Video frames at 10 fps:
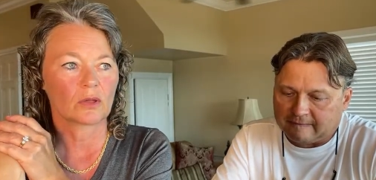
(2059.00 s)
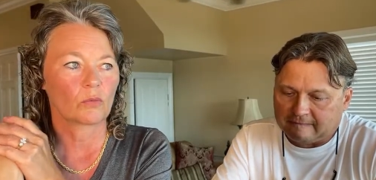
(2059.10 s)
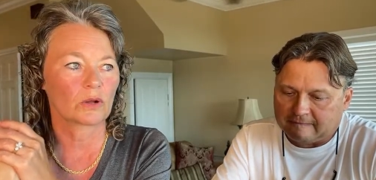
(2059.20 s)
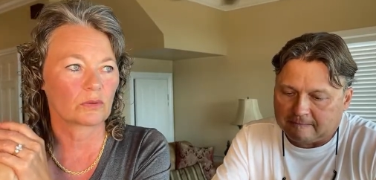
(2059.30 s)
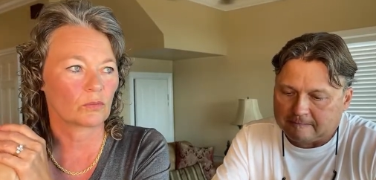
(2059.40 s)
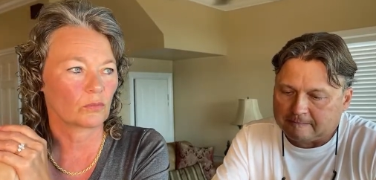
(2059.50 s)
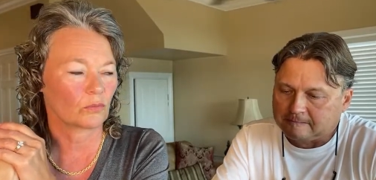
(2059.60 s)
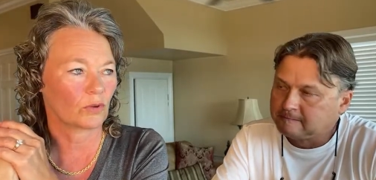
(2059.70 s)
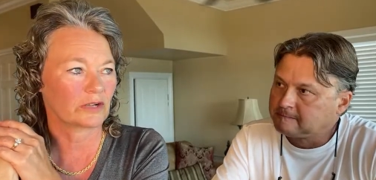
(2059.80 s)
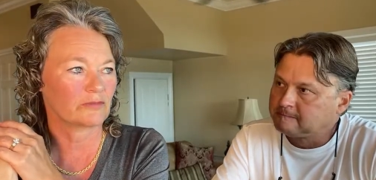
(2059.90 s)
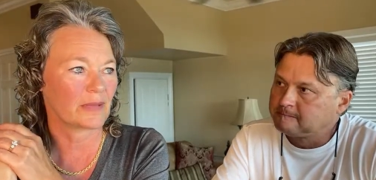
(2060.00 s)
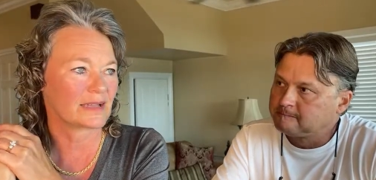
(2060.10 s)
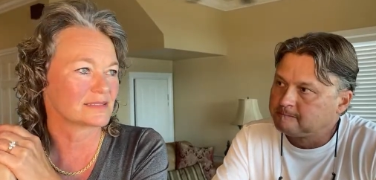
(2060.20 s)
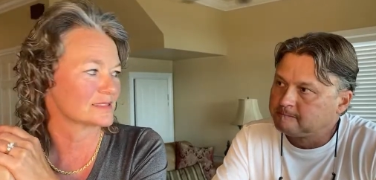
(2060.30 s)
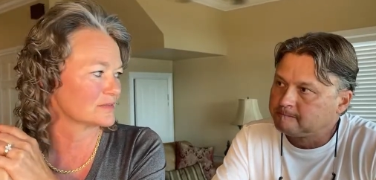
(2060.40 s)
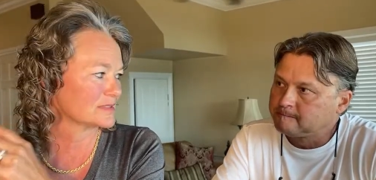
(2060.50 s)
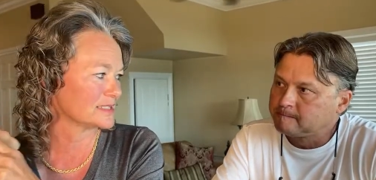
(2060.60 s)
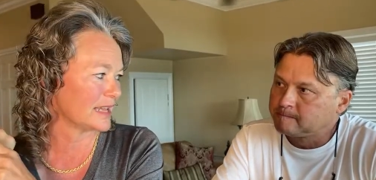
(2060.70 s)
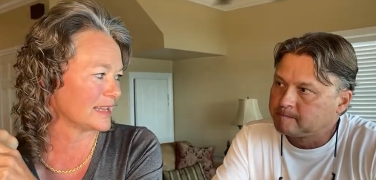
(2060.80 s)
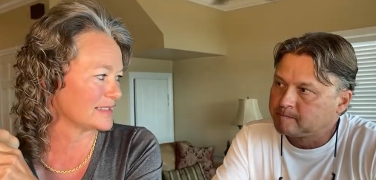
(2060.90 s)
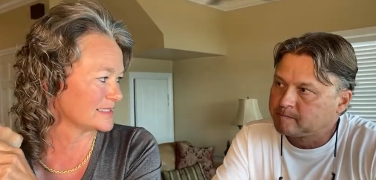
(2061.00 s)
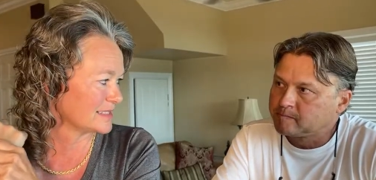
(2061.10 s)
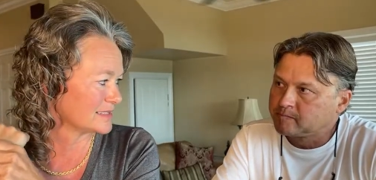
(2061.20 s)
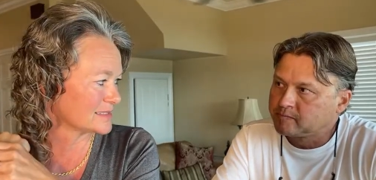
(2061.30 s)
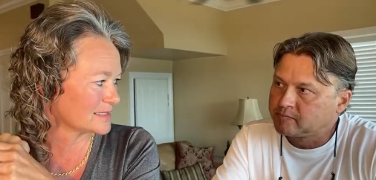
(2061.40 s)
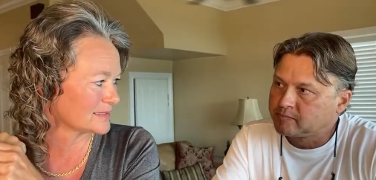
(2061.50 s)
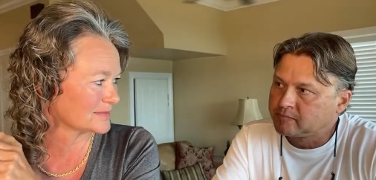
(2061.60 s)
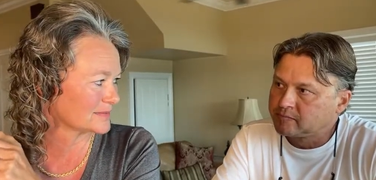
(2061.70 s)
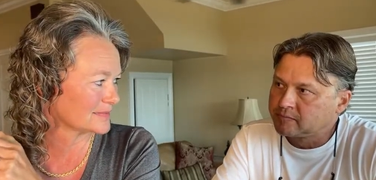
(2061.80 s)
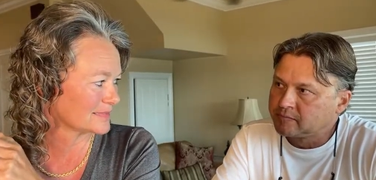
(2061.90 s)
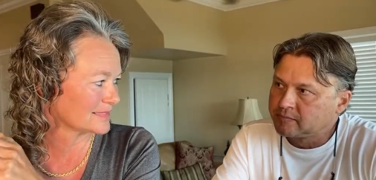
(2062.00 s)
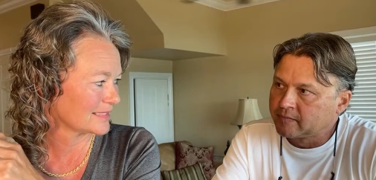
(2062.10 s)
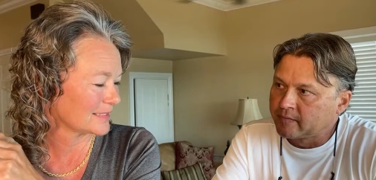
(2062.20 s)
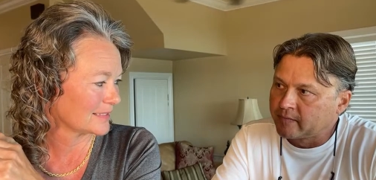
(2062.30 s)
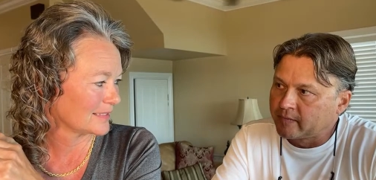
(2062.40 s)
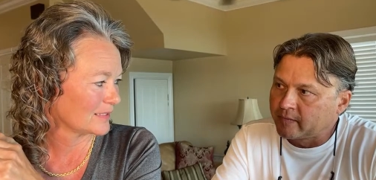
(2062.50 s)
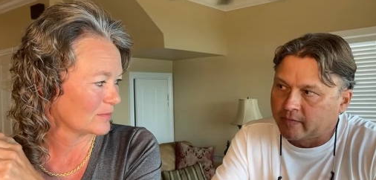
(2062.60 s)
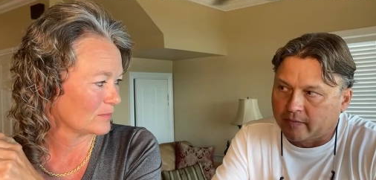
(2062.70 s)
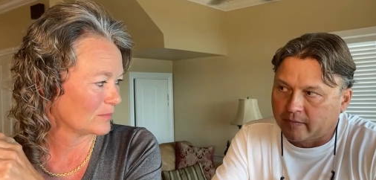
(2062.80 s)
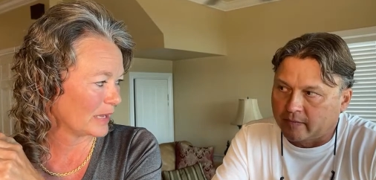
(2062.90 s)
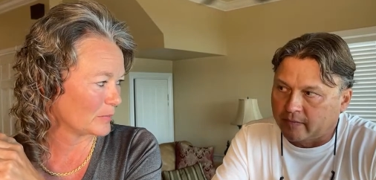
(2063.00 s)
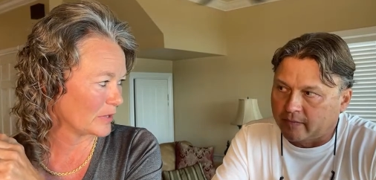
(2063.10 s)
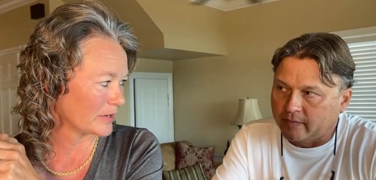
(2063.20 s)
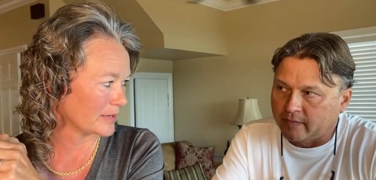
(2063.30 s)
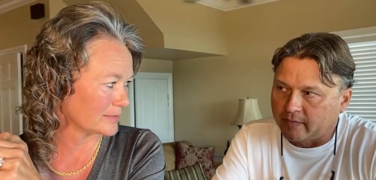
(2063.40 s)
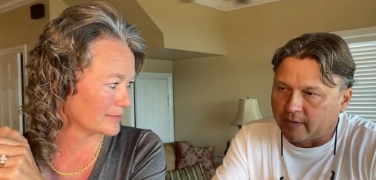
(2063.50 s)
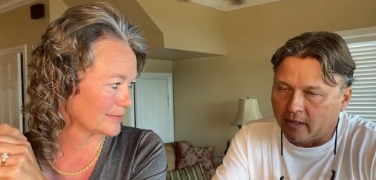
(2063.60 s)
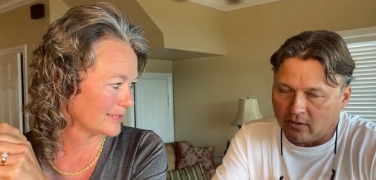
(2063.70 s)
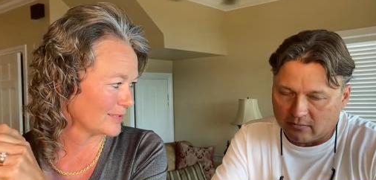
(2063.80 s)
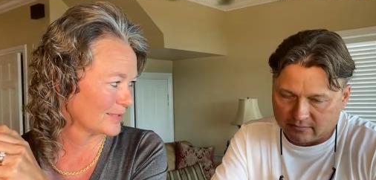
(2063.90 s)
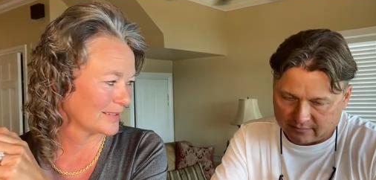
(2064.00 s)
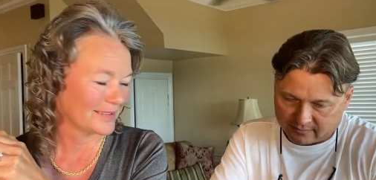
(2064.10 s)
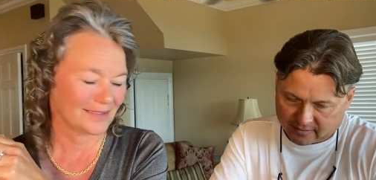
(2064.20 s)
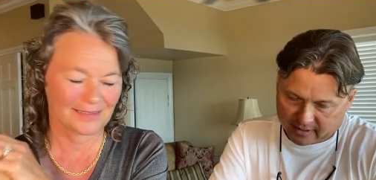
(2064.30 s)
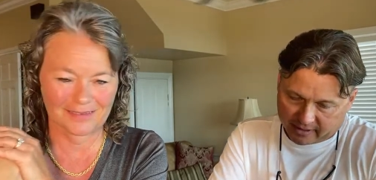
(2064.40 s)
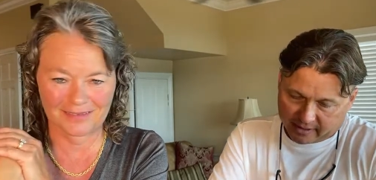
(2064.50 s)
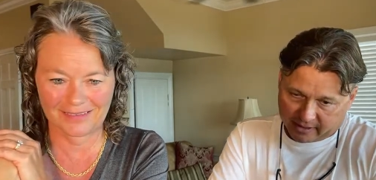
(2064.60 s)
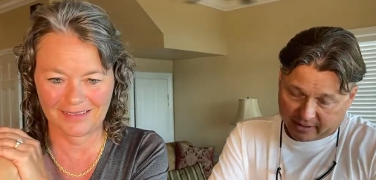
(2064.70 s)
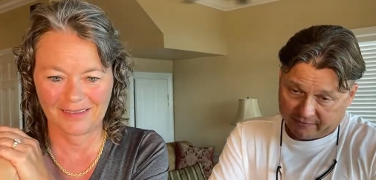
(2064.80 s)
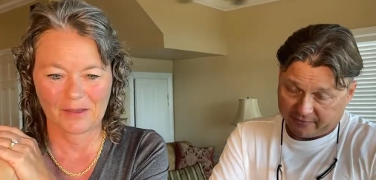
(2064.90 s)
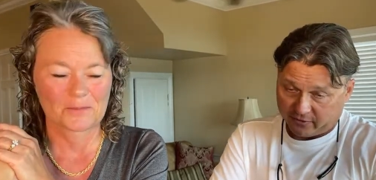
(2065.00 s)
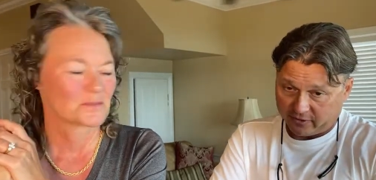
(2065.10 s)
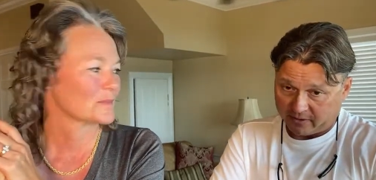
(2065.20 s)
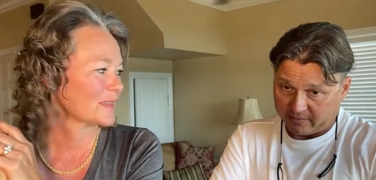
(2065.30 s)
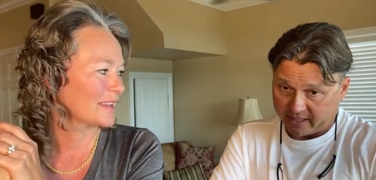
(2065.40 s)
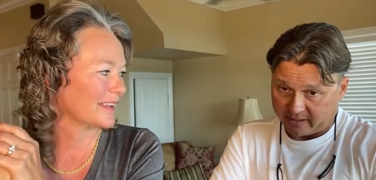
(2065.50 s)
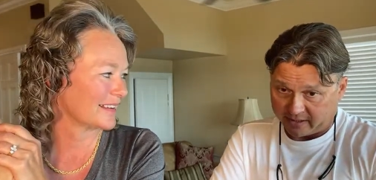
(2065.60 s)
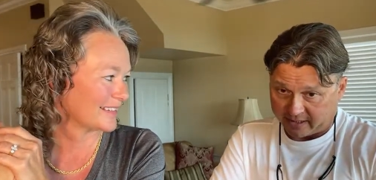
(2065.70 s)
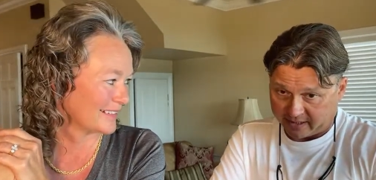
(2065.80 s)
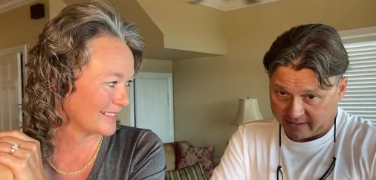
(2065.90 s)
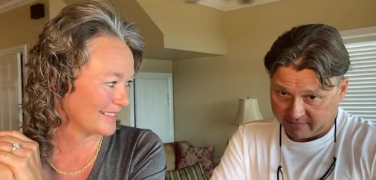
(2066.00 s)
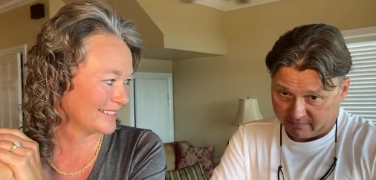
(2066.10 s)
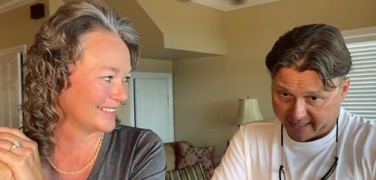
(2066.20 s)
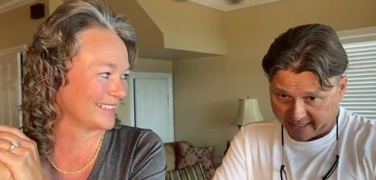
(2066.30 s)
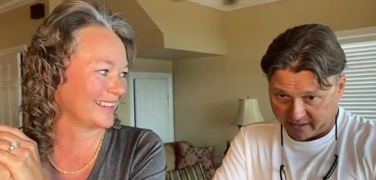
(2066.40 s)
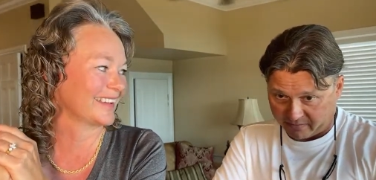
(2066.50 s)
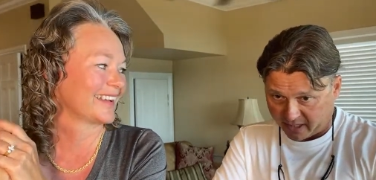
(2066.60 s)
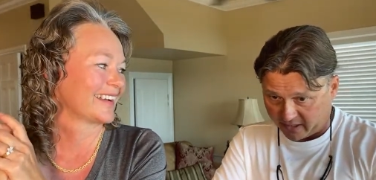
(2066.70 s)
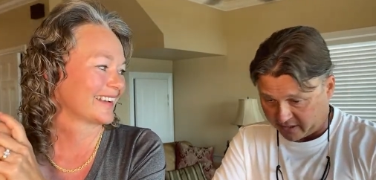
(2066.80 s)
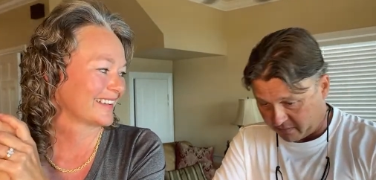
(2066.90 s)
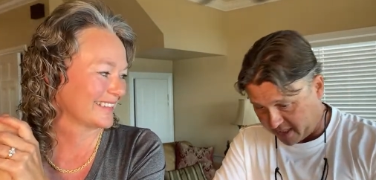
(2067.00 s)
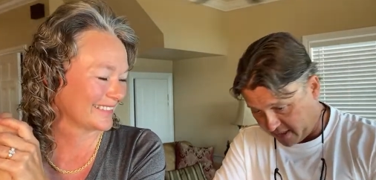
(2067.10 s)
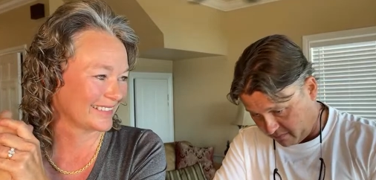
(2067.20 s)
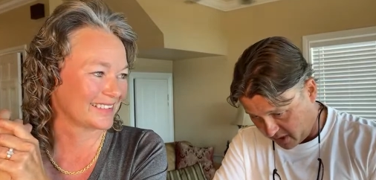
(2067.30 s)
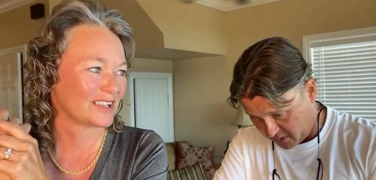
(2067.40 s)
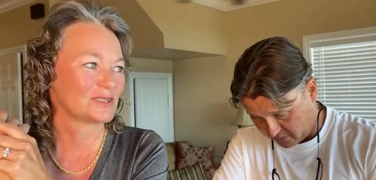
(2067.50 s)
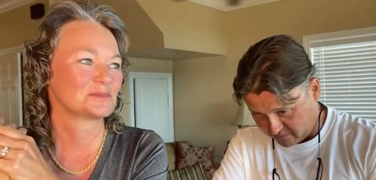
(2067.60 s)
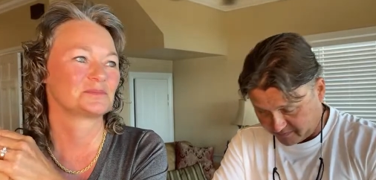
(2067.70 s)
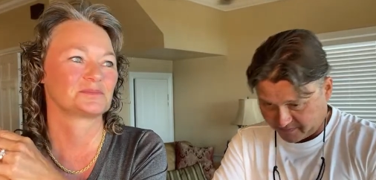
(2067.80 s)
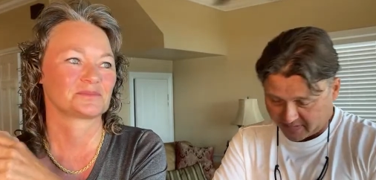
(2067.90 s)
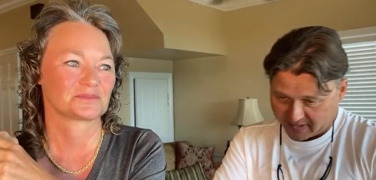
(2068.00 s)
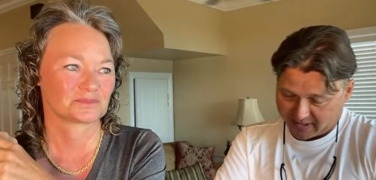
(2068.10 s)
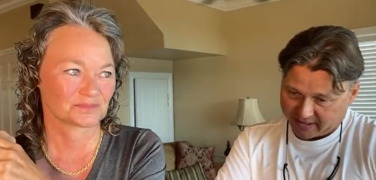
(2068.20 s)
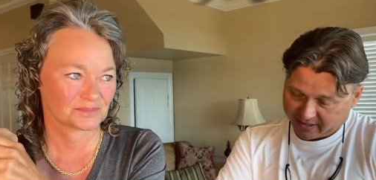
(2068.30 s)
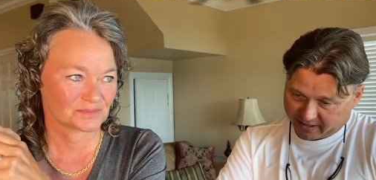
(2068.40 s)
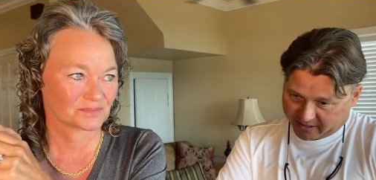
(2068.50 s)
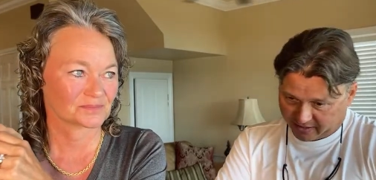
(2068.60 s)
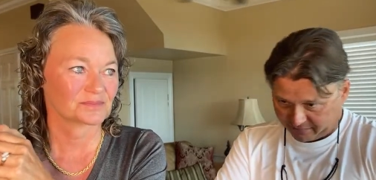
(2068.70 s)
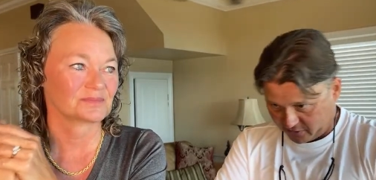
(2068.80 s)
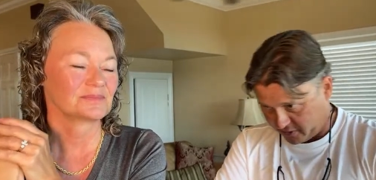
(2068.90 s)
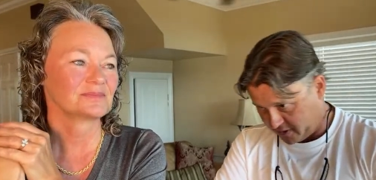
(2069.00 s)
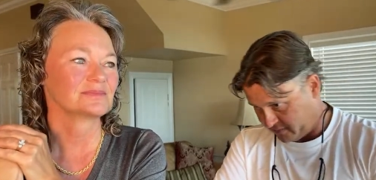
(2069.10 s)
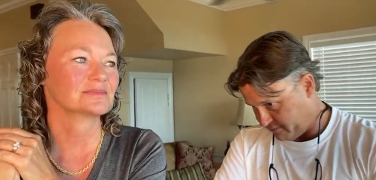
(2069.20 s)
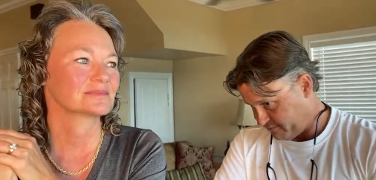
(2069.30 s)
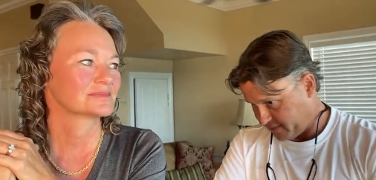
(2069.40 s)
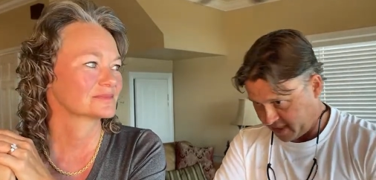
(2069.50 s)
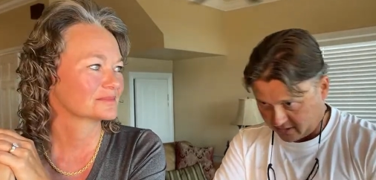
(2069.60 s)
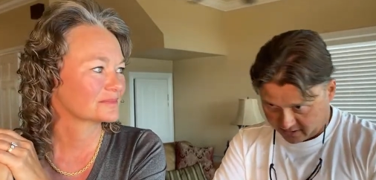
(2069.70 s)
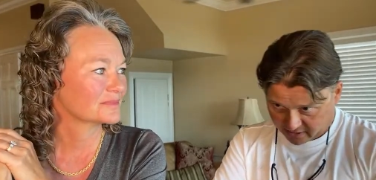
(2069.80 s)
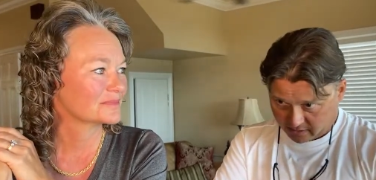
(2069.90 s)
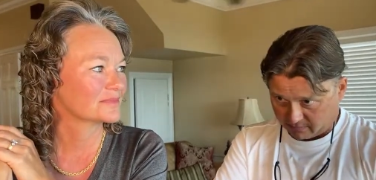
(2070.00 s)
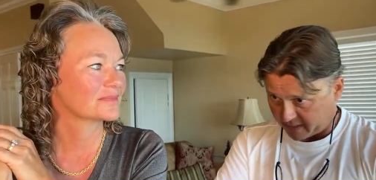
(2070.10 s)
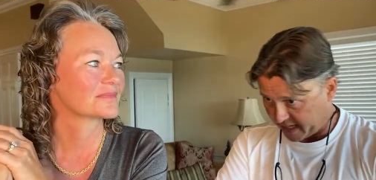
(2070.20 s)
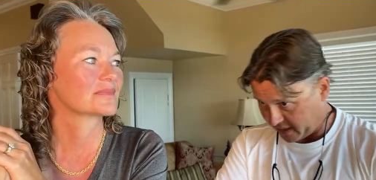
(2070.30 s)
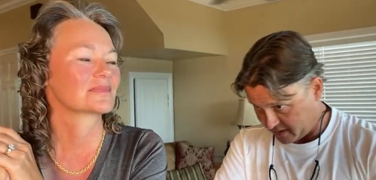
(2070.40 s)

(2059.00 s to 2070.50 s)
Speaker 1: One of Matt's sayings is, buy American. Oh,
Speaker 2: if you're in America, buy an American-made boat. If you're in Italy, buy an